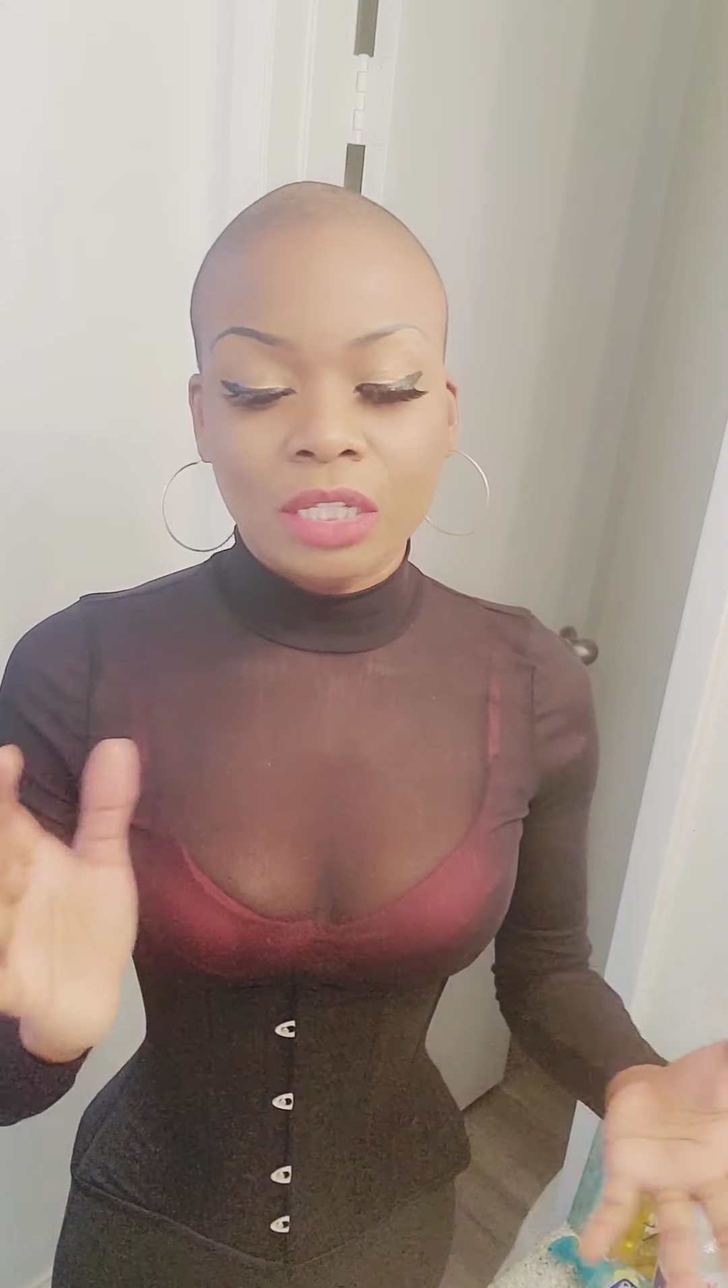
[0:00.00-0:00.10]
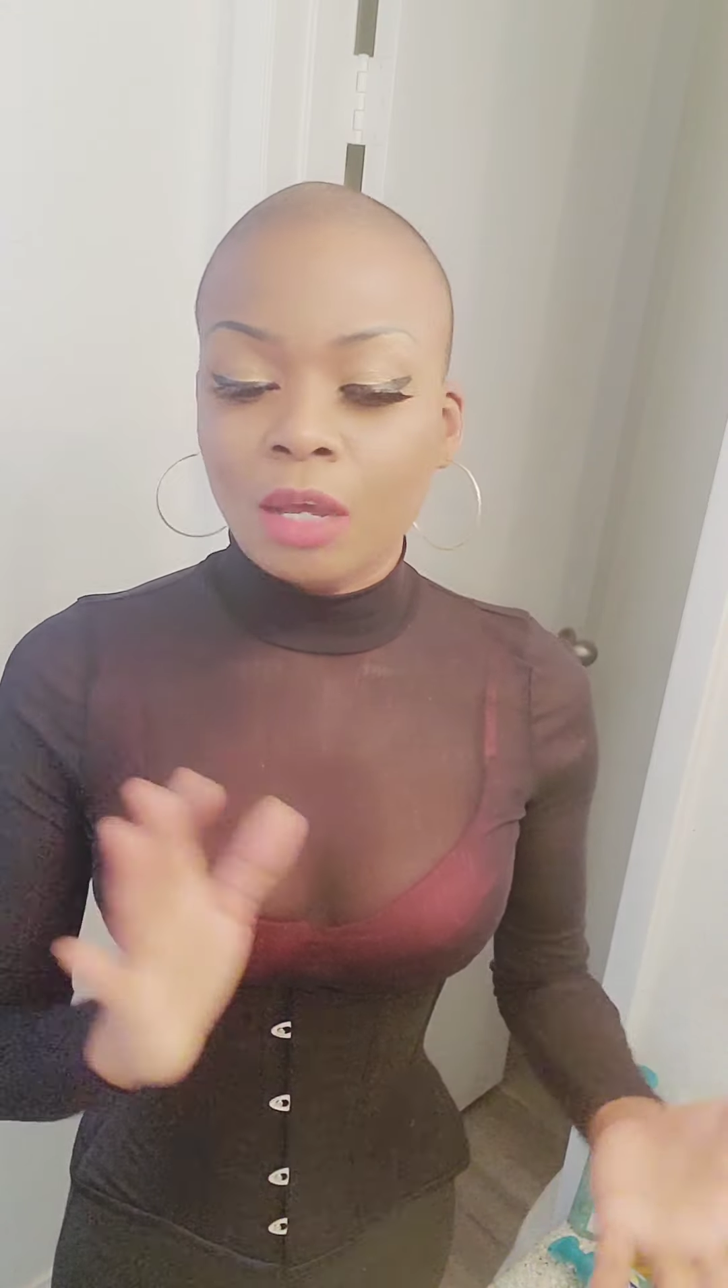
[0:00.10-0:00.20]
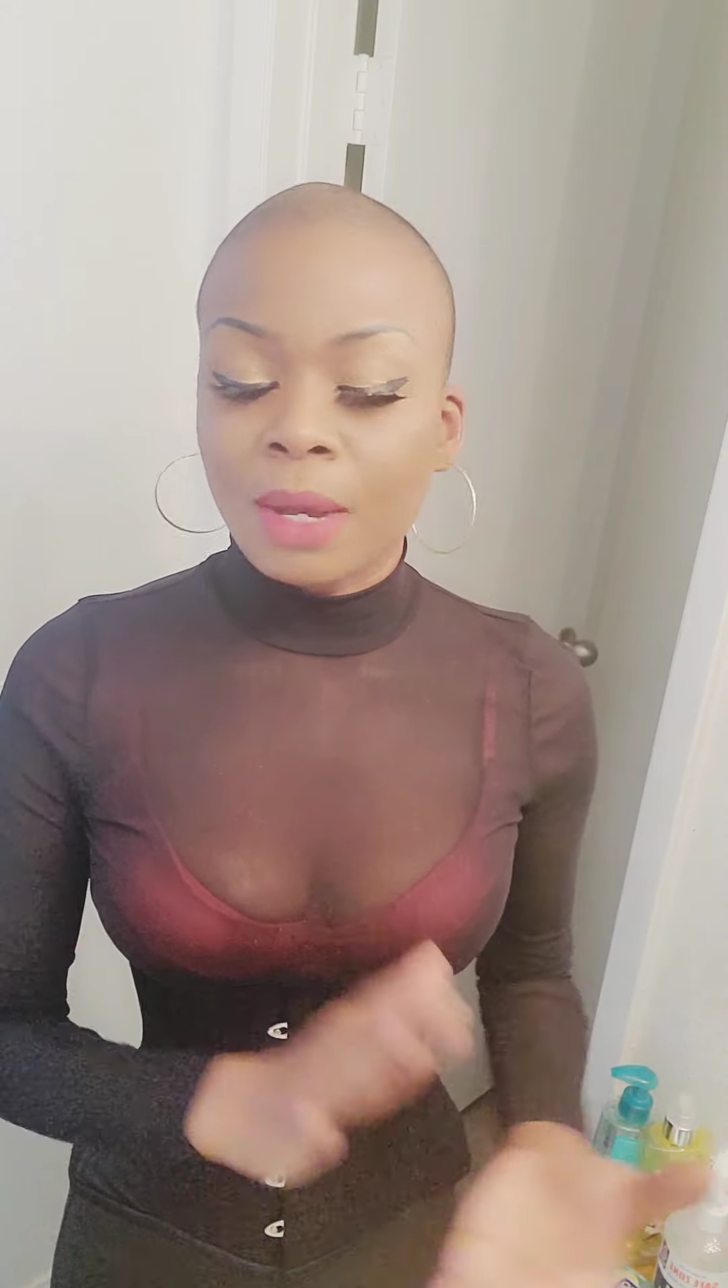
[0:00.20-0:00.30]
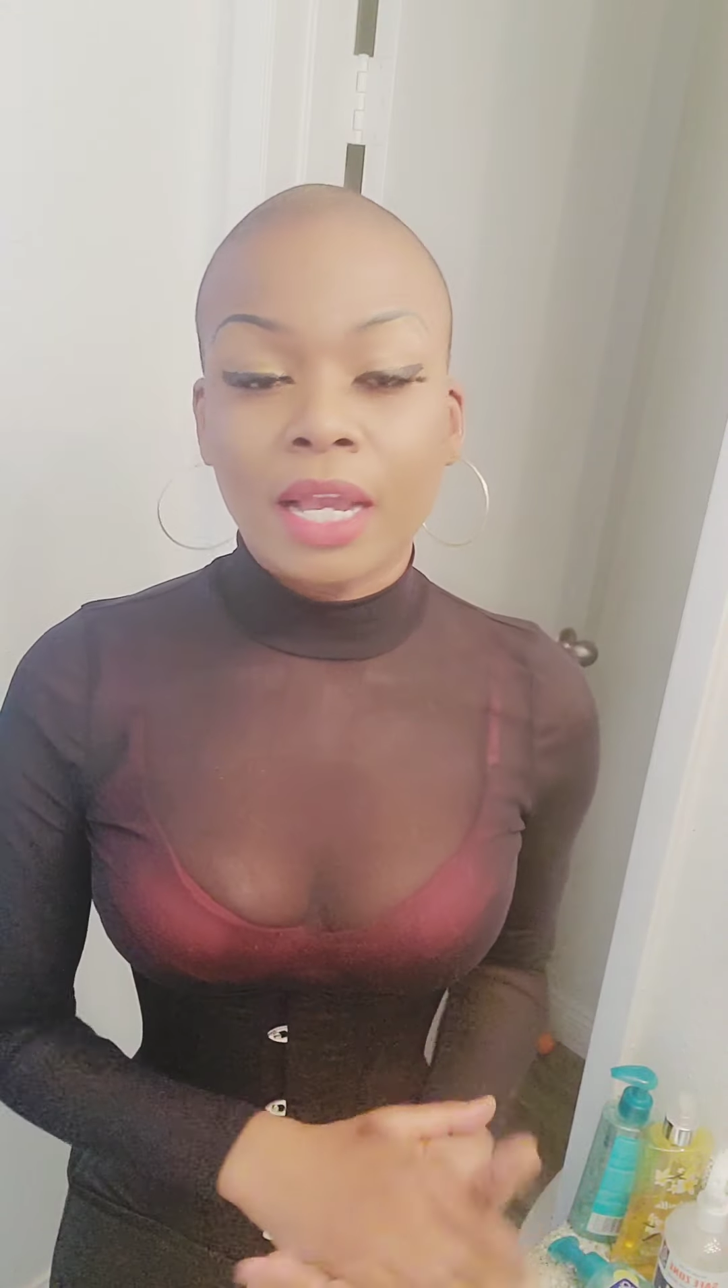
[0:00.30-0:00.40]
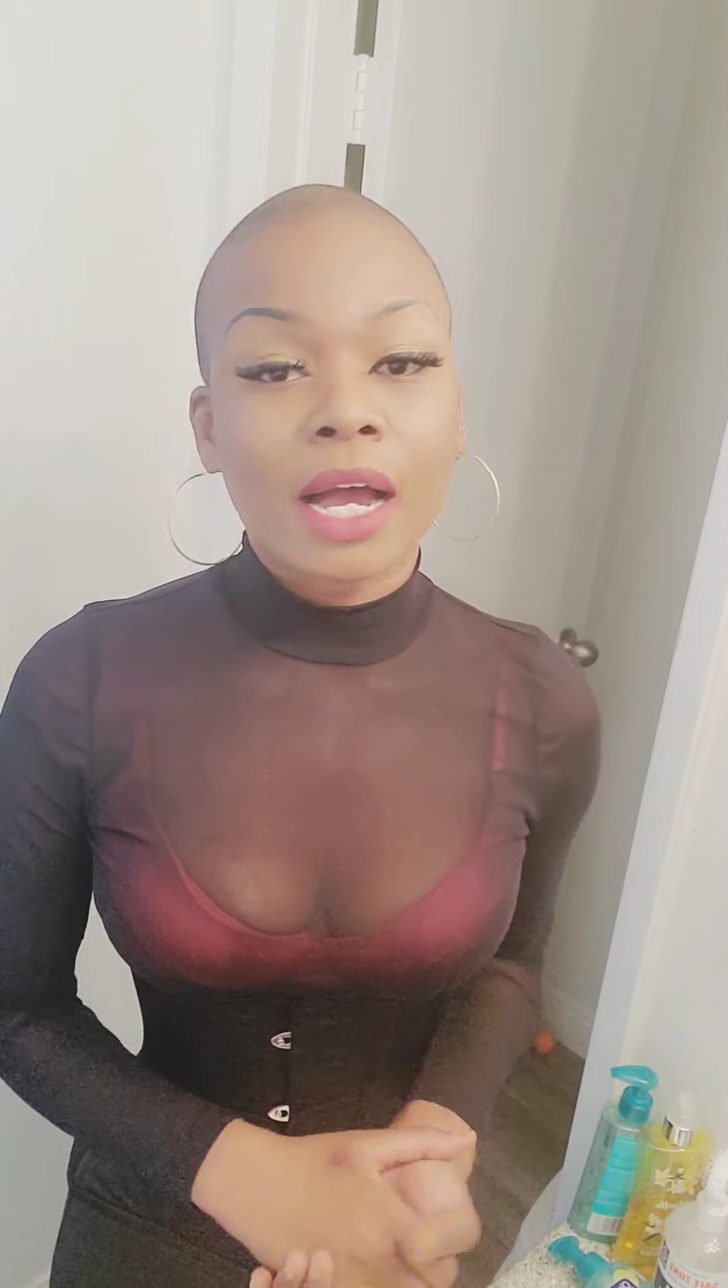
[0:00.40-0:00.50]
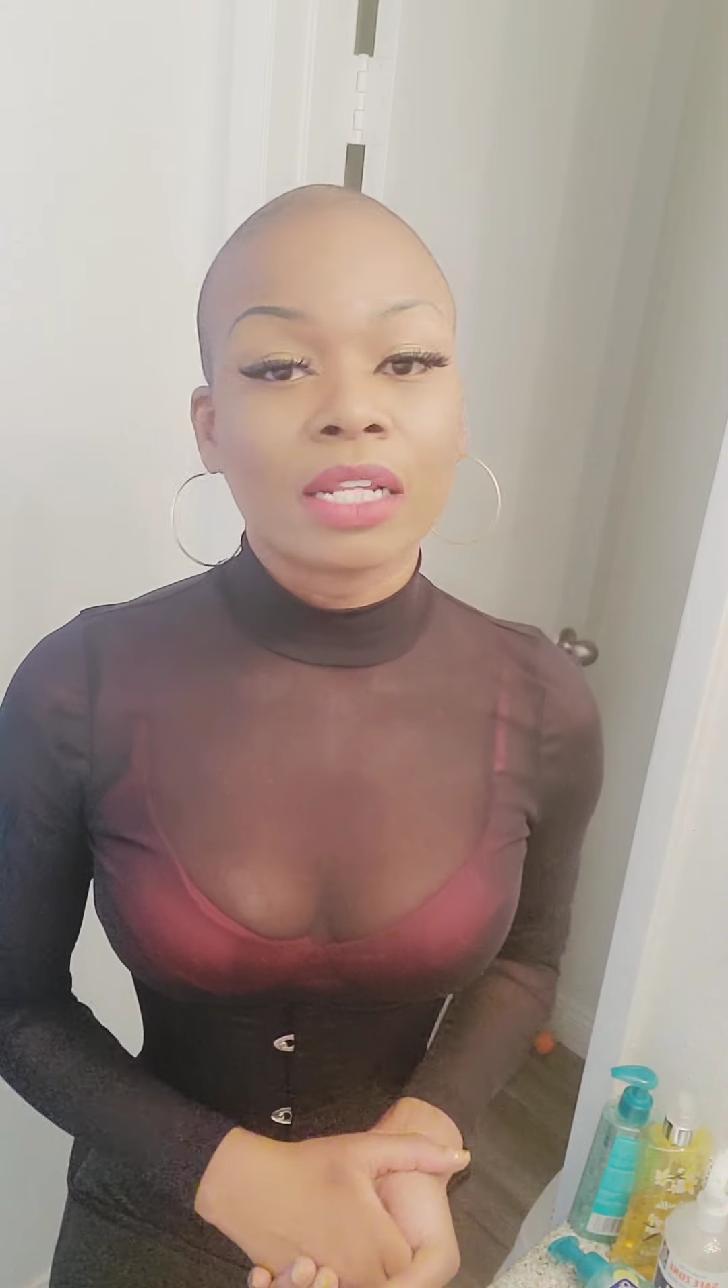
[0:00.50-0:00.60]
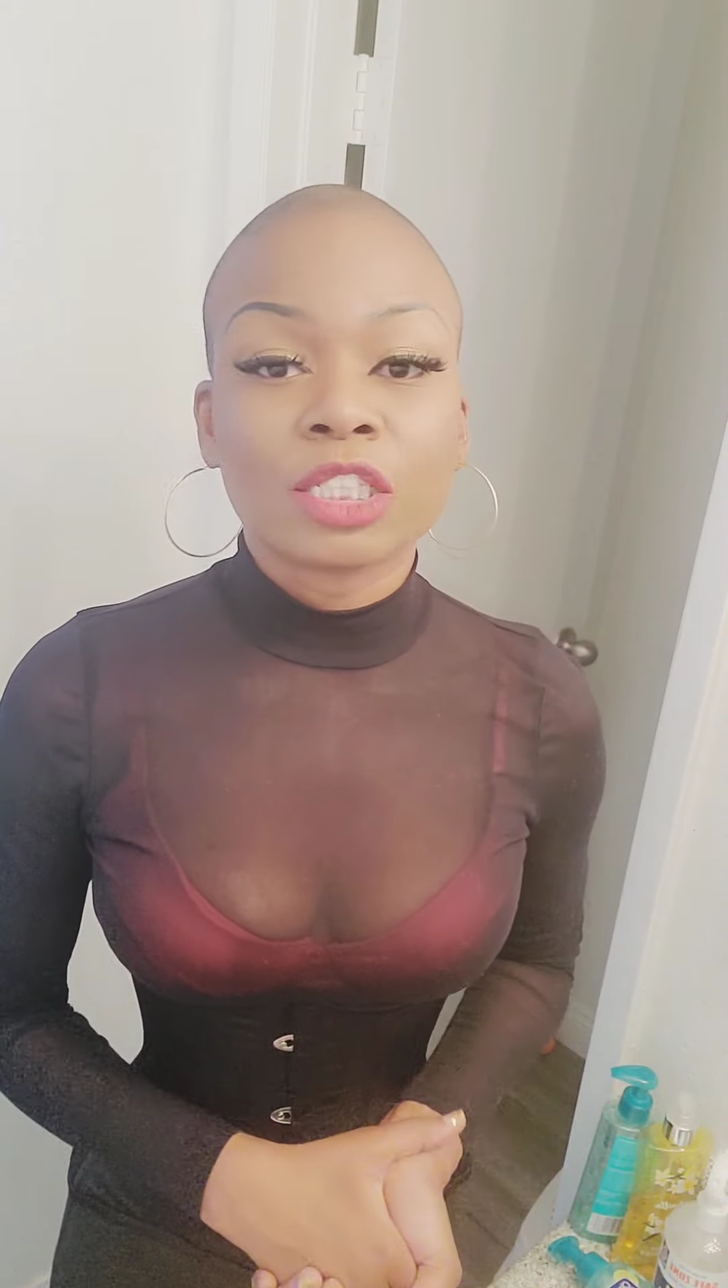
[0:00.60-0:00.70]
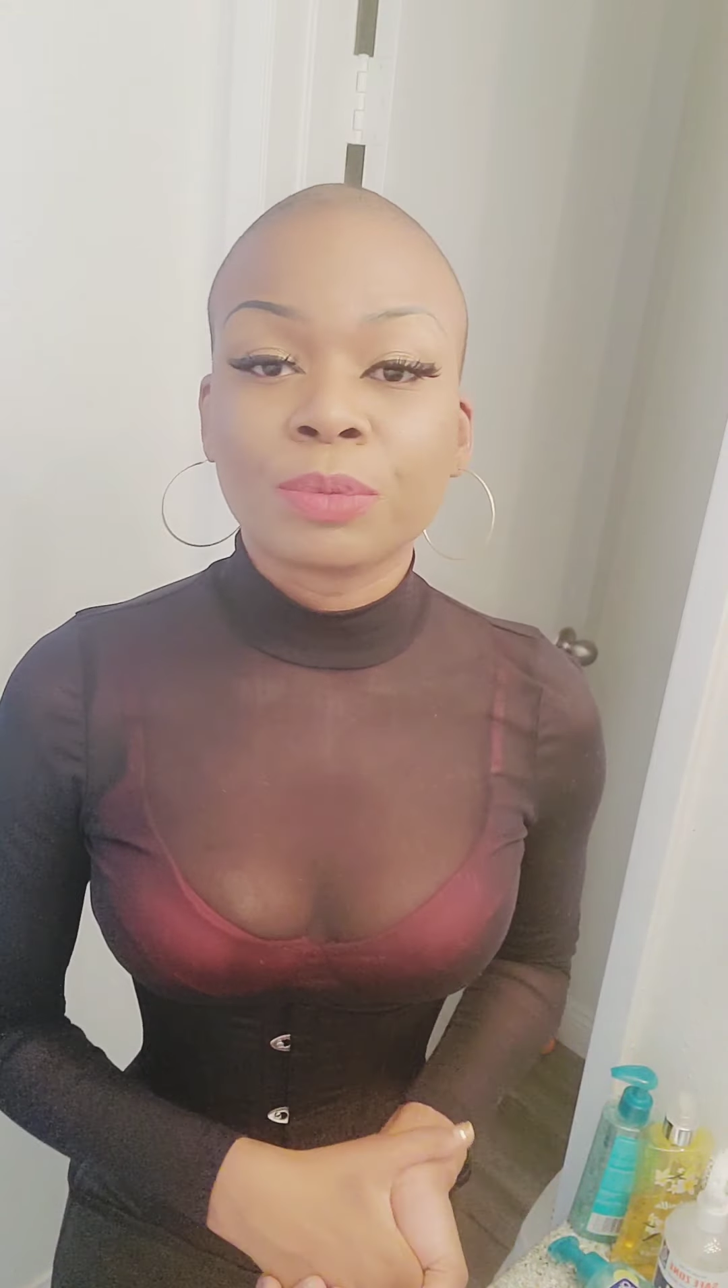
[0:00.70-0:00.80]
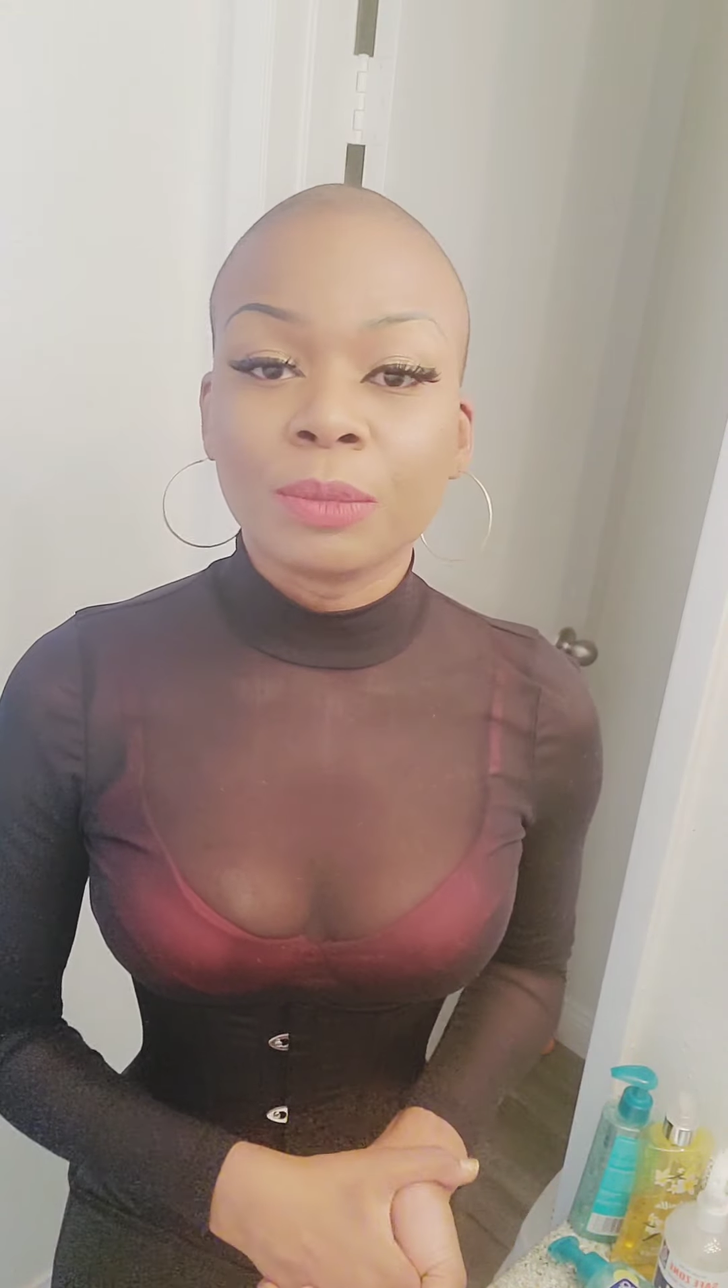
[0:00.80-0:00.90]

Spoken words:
all my college